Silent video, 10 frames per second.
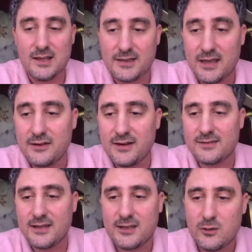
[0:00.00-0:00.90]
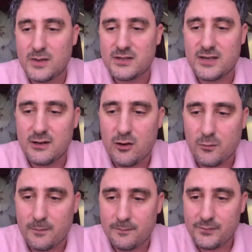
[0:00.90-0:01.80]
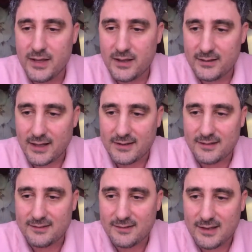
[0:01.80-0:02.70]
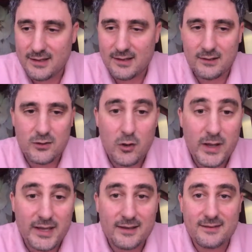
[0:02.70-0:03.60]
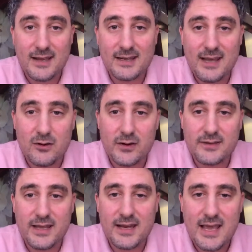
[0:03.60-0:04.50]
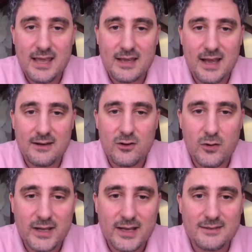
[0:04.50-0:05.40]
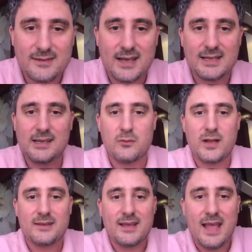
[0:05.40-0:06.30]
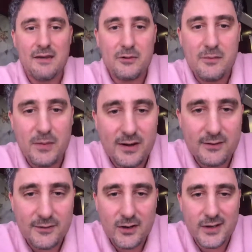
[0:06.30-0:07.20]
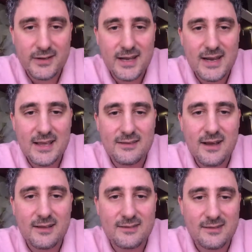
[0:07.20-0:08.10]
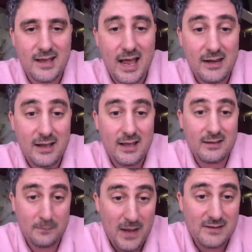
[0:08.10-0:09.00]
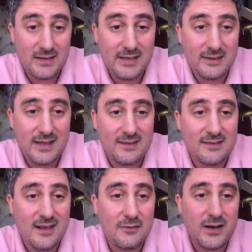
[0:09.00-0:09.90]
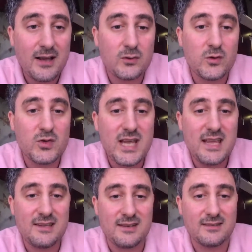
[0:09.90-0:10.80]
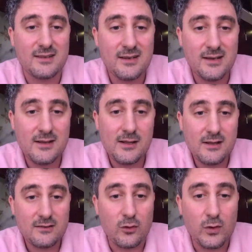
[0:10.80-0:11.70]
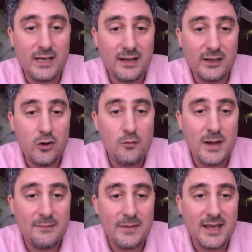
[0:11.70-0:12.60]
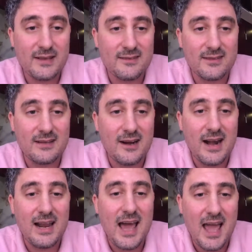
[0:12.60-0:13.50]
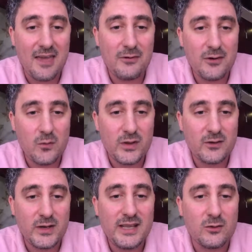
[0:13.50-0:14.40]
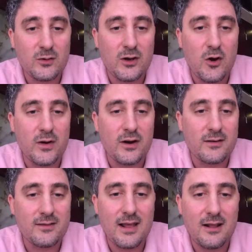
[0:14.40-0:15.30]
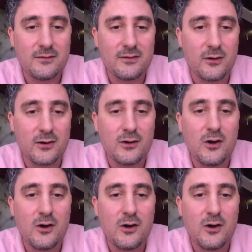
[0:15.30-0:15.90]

The other is the human genome, that is knowing exactly our DNA and knowing exactly what every part of our DNA does, and especially they discovered how to change it. So human beings that are alive, we don't need to clone ourselves or